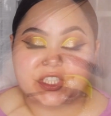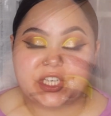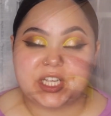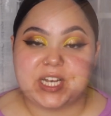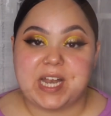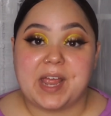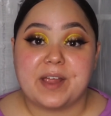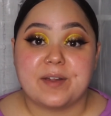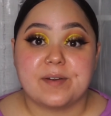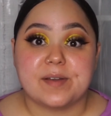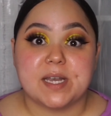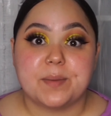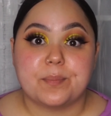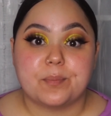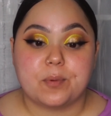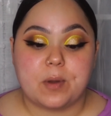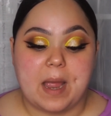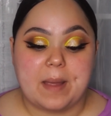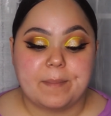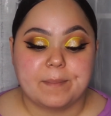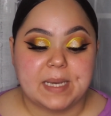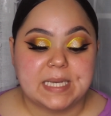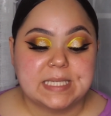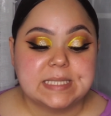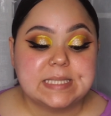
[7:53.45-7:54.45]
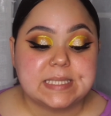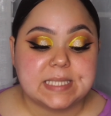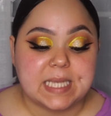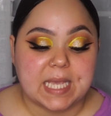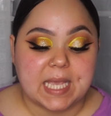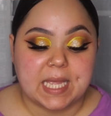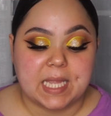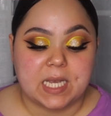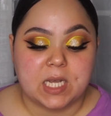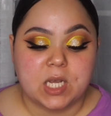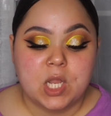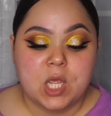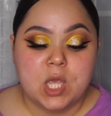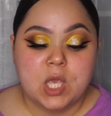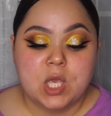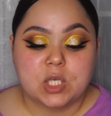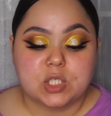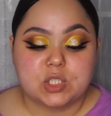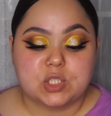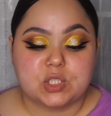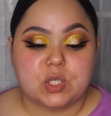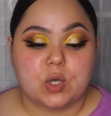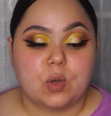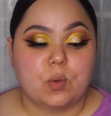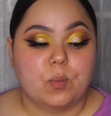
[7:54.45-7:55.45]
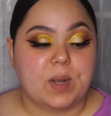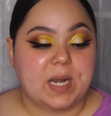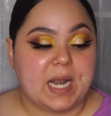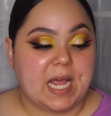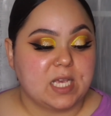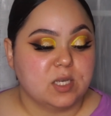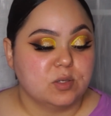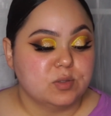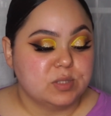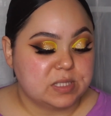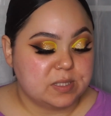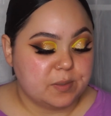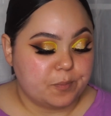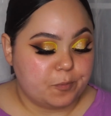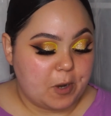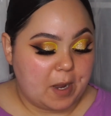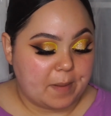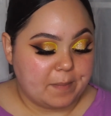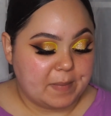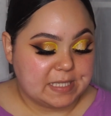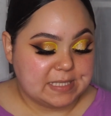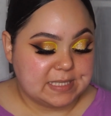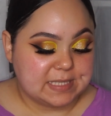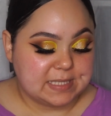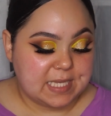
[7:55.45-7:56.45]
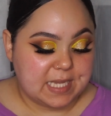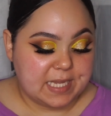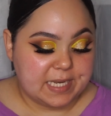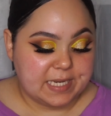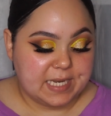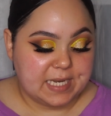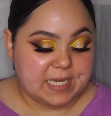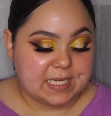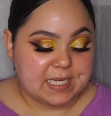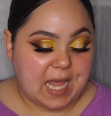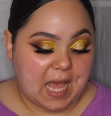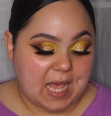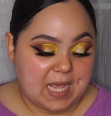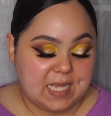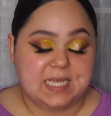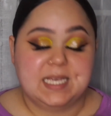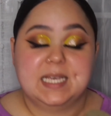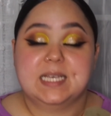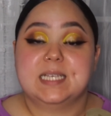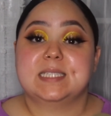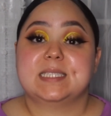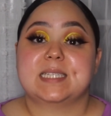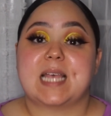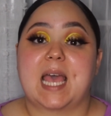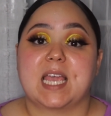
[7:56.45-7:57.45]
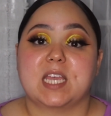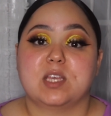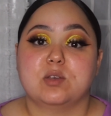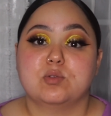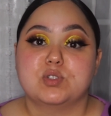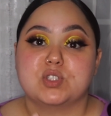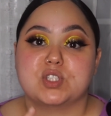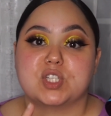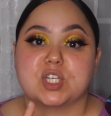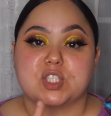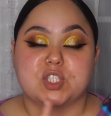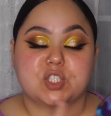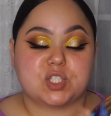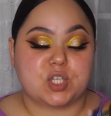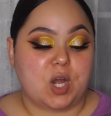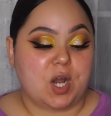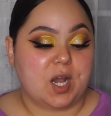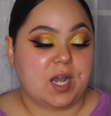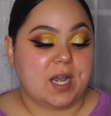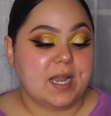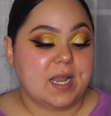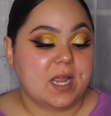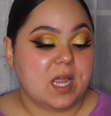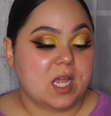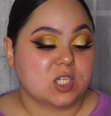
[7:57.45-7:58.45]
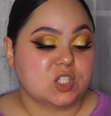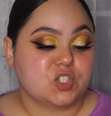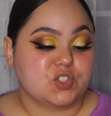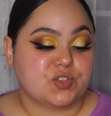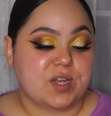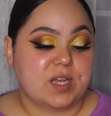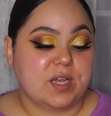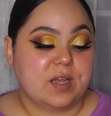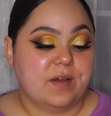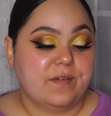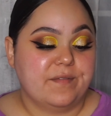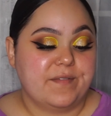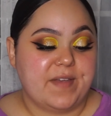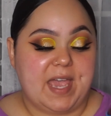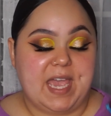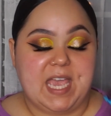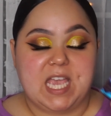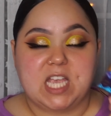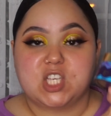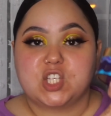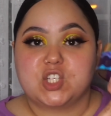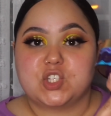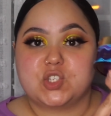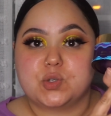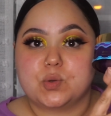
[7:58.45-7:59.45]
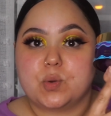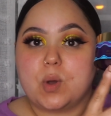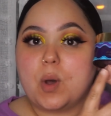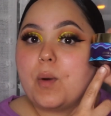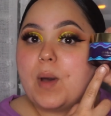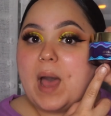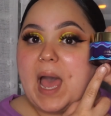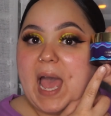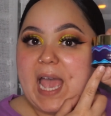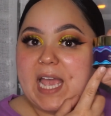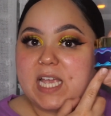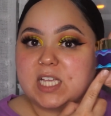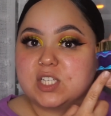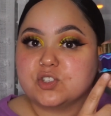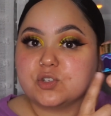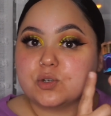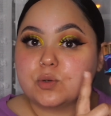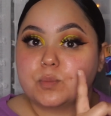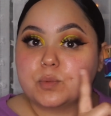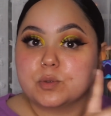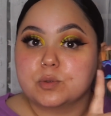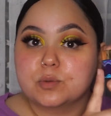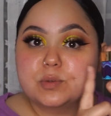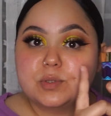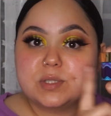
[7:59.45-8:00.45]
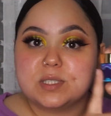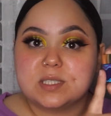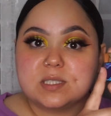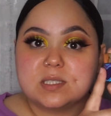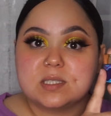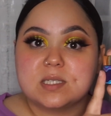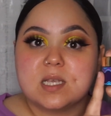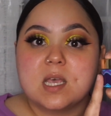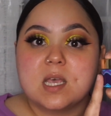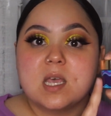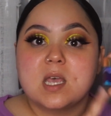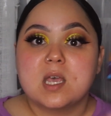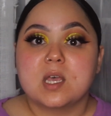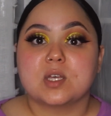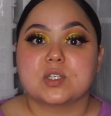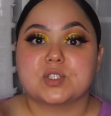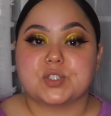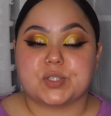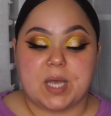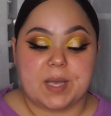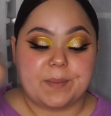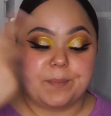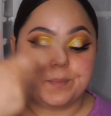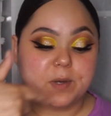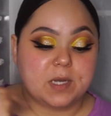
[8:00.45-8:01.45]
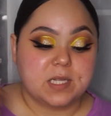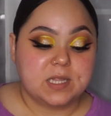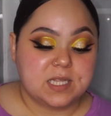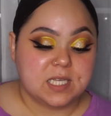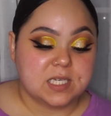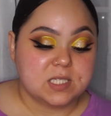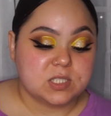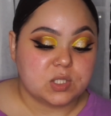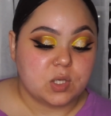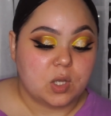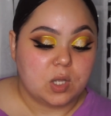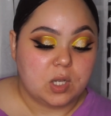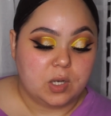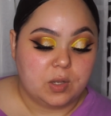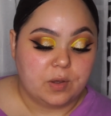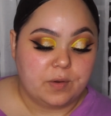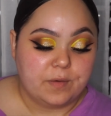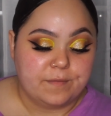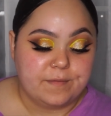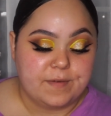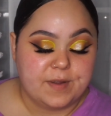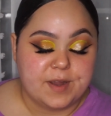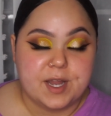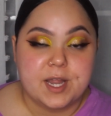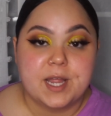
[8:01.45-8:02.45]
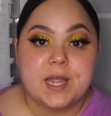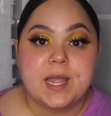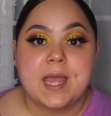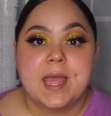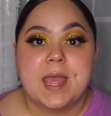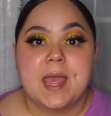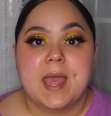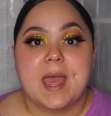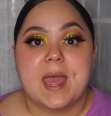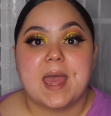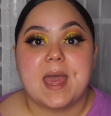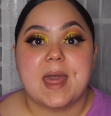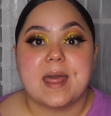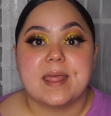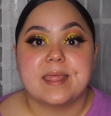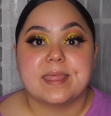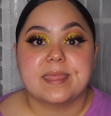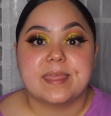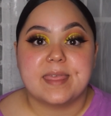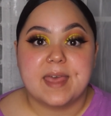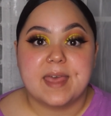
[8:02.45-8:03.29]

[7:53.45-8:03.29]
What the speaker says: and I already primed my skin. So what I use to prime my skin is I use the Tarte Drink of H2O Hydro Boost. So I put this all over, and